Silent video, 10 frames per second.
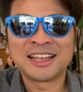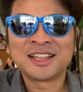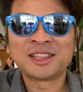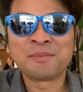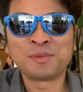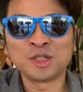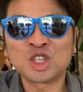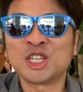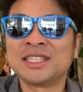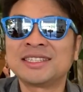The
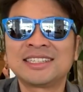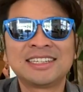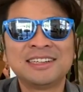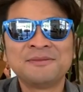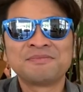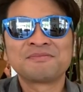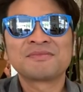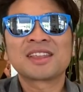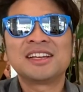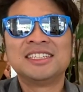Butcher's,
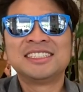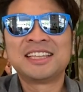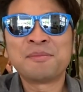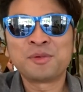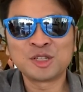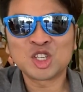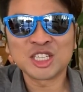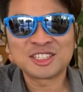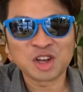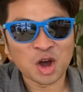the Butcher's
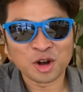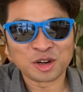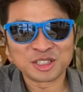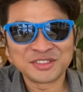Daughter.